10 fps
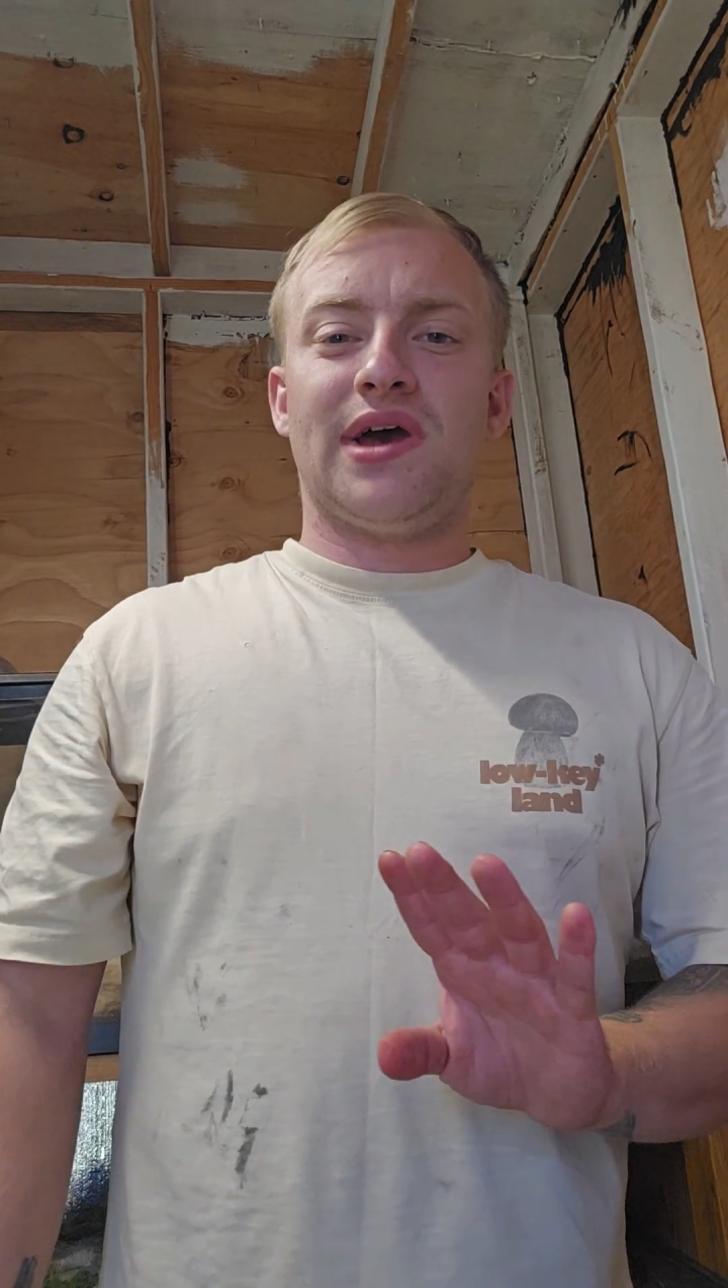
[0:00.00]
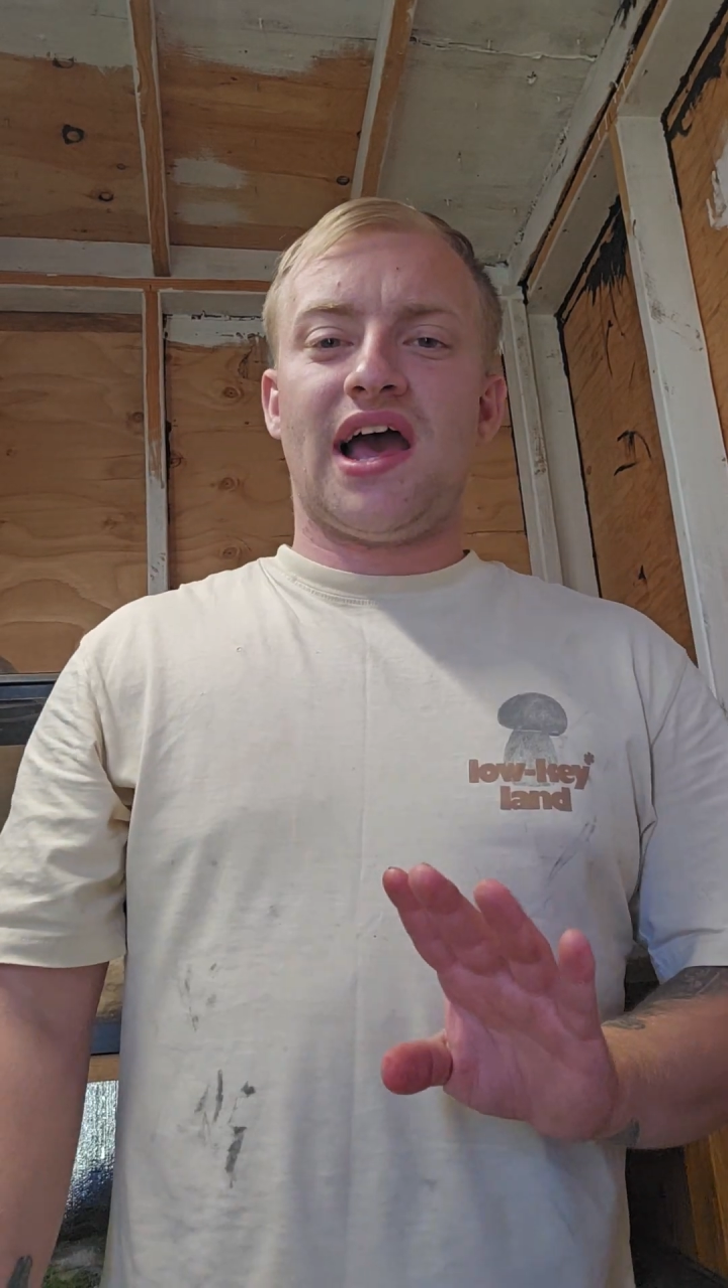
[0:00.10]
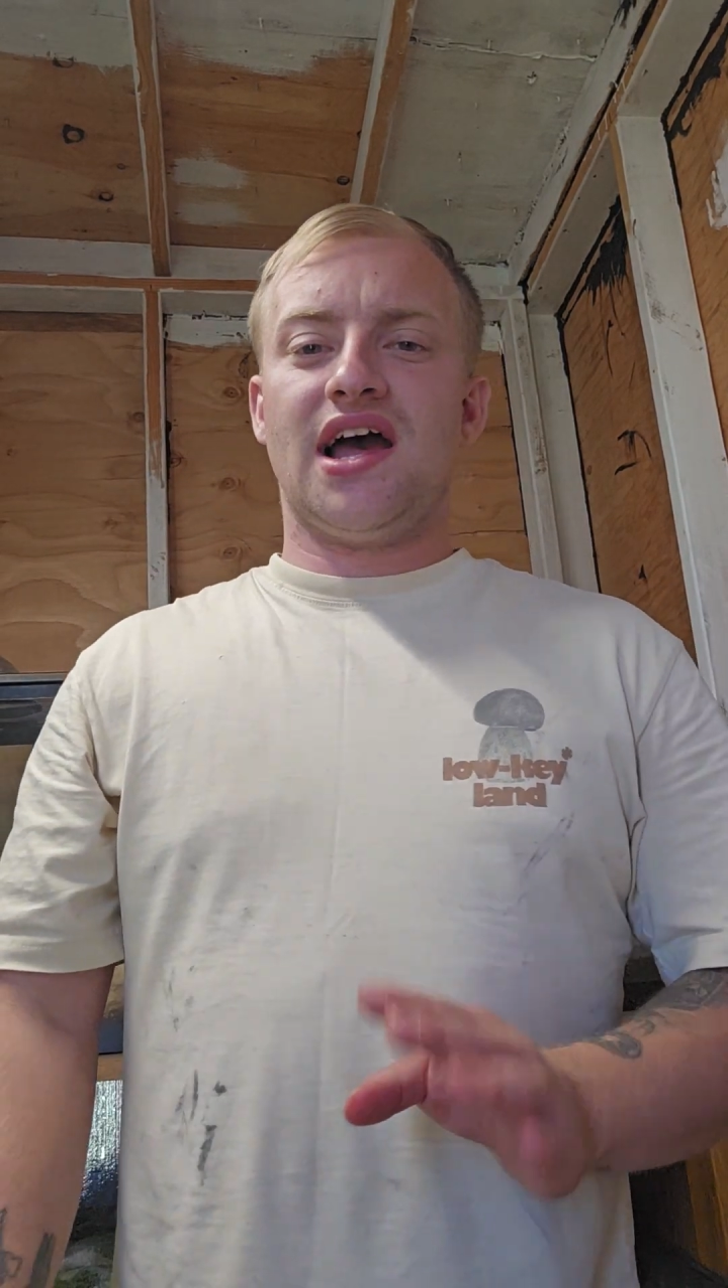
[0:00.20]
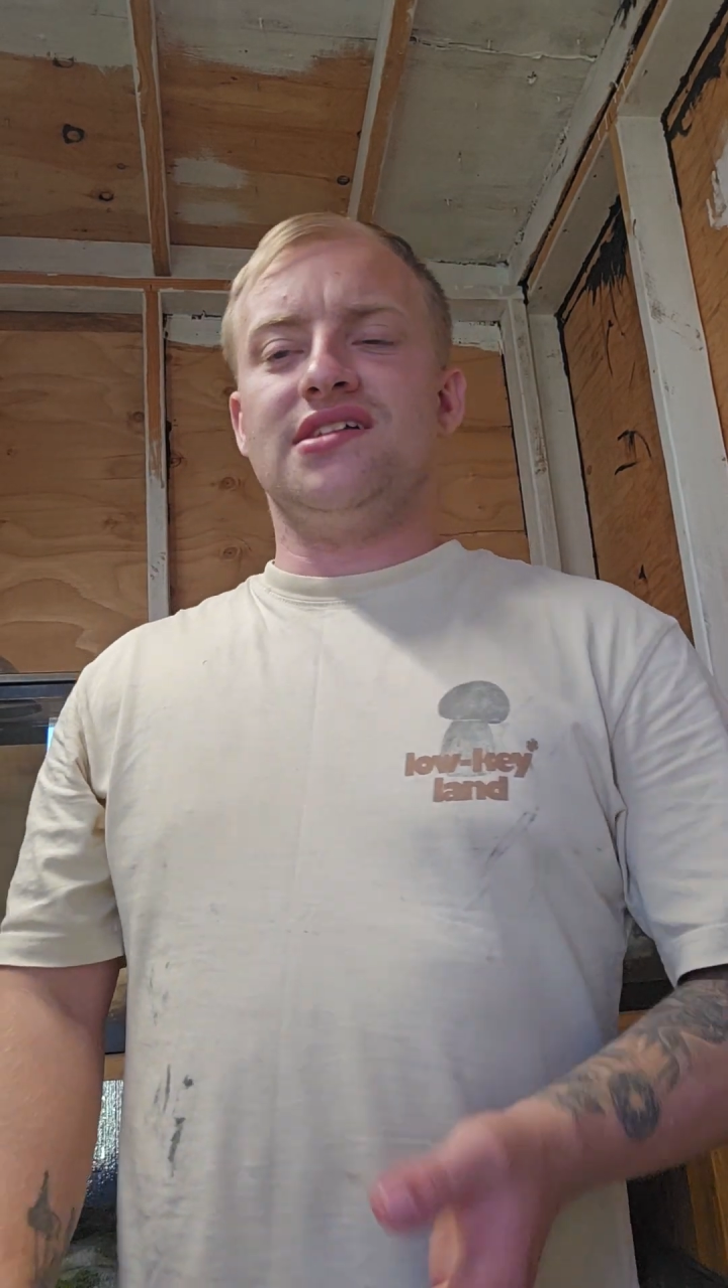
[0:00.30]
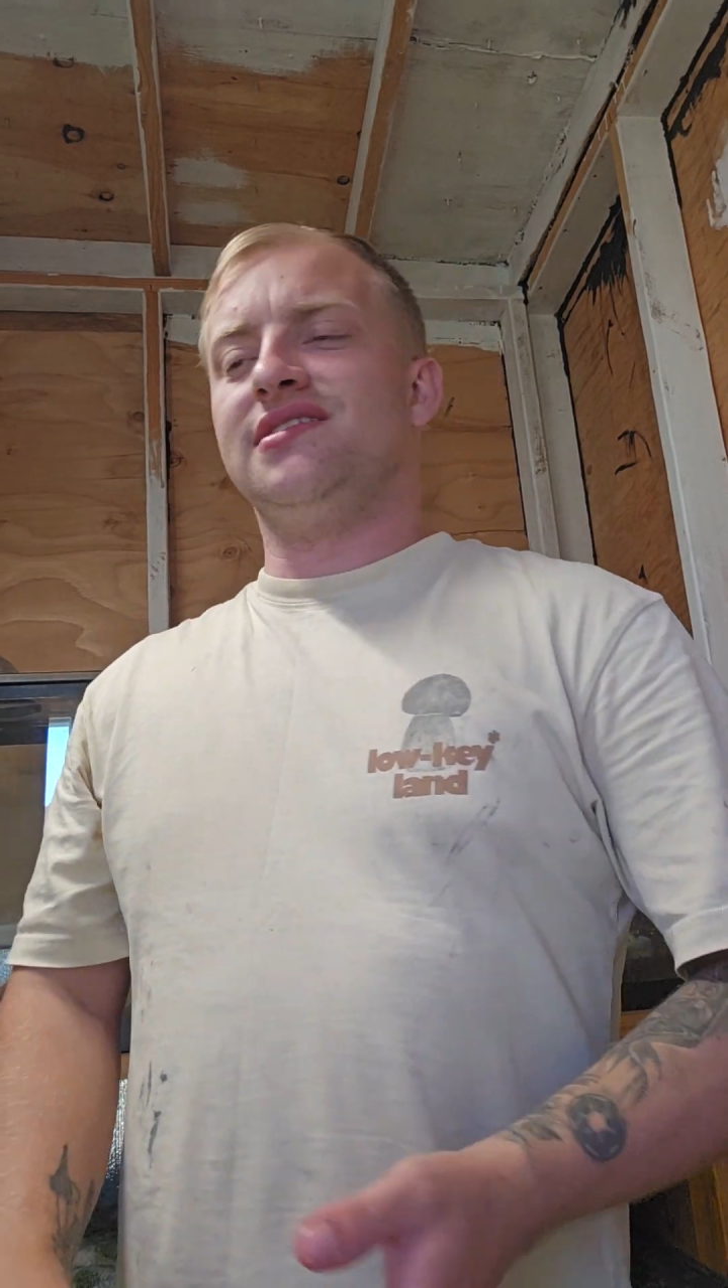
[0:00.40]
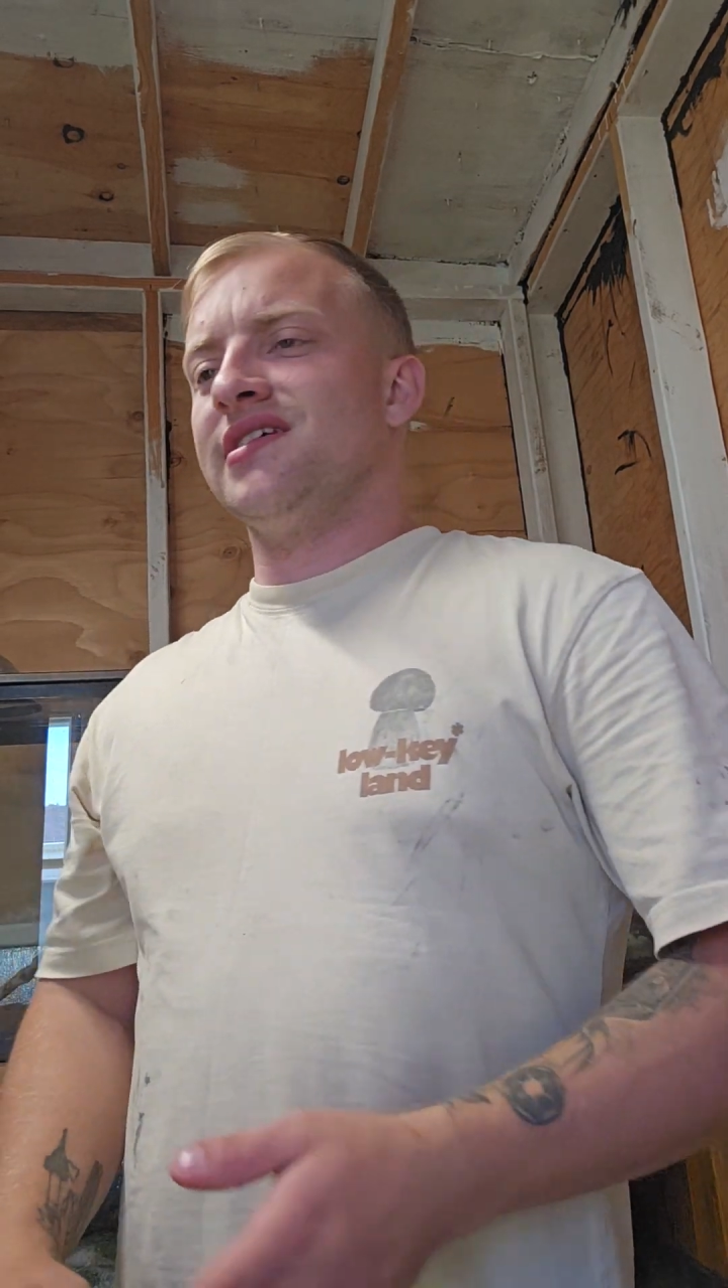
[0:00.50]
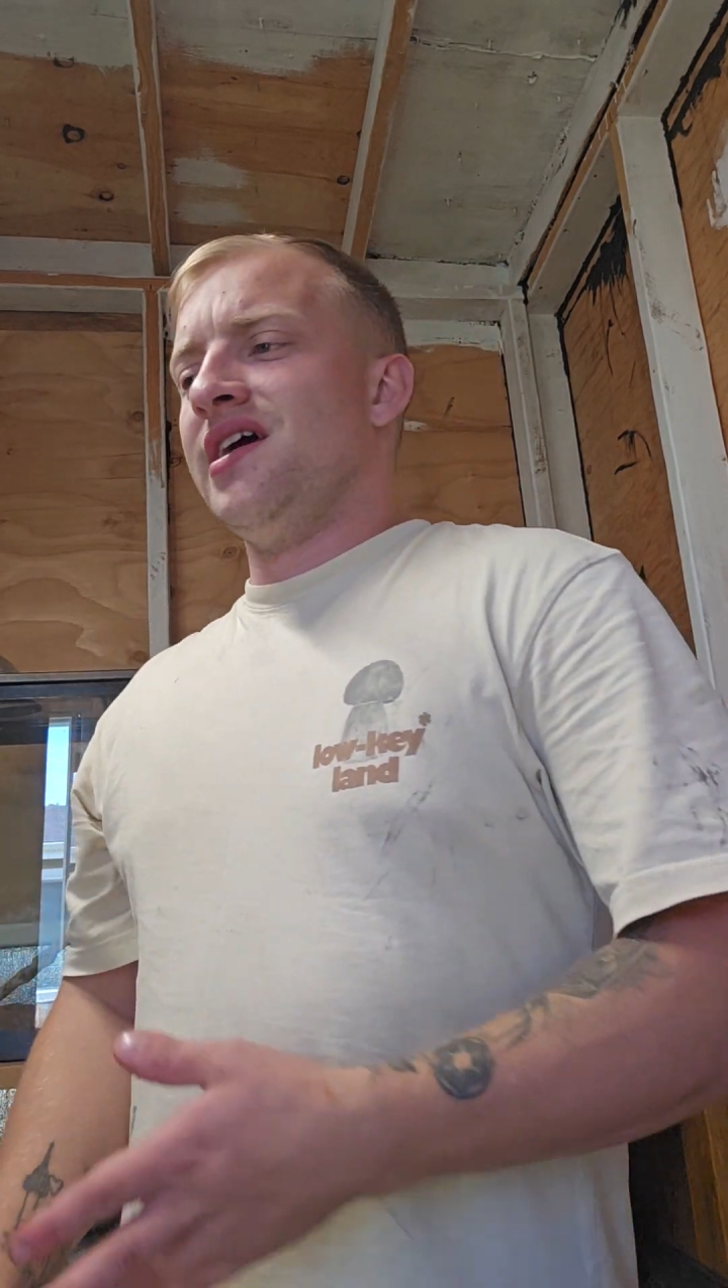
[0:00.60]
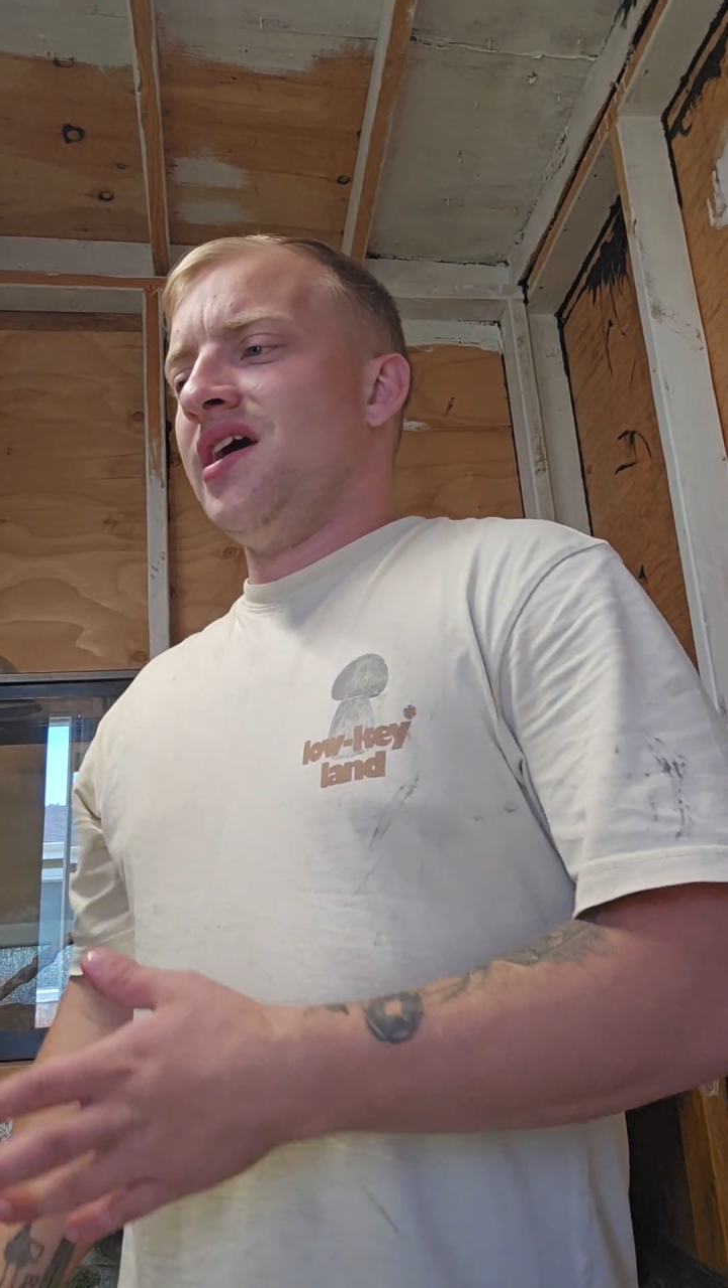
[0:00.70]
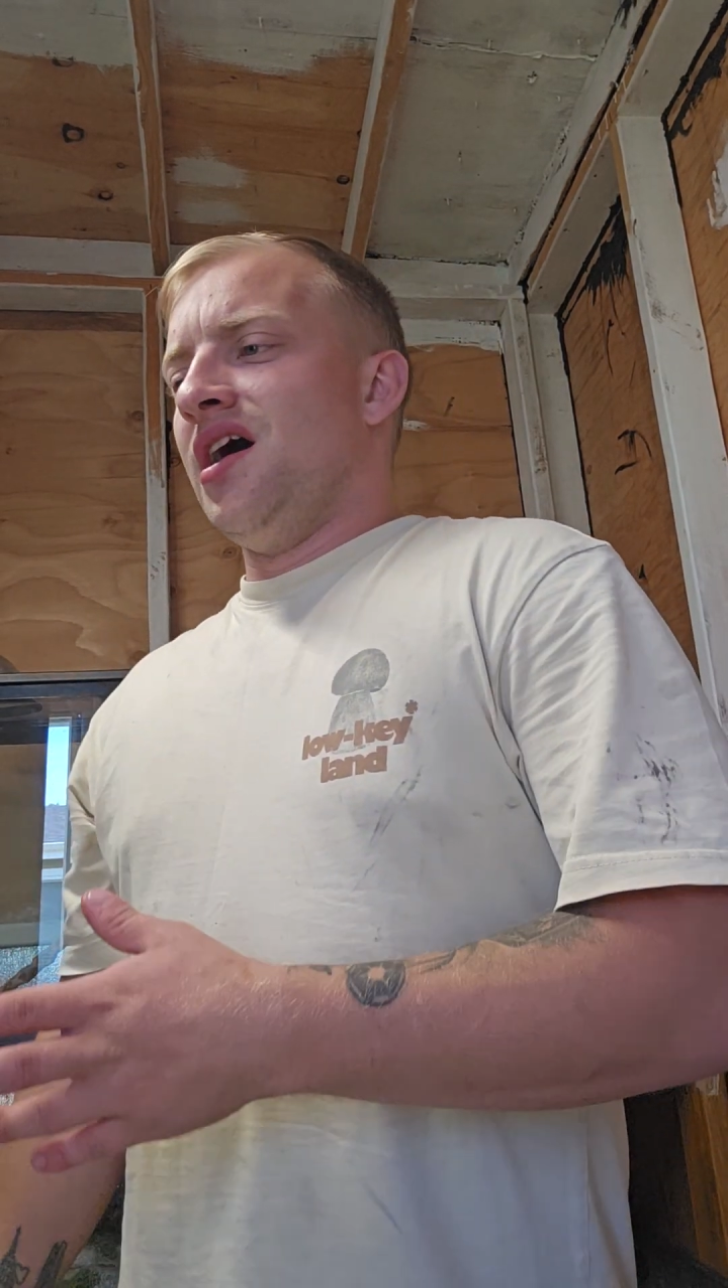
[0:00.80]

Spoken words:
pads,